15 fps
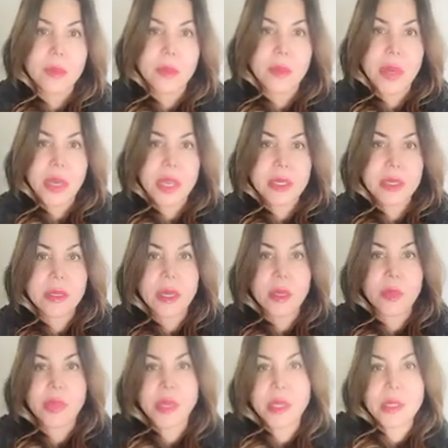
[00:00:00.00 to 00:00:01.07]
but it's not a
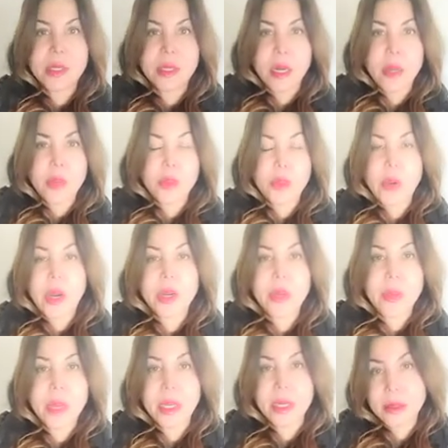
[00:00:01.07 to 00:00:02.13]
place that I would
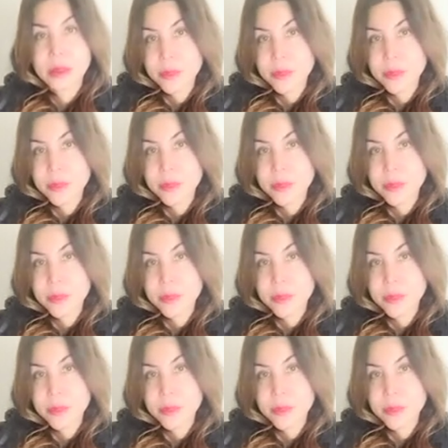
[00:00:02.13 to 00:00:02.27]
recommend.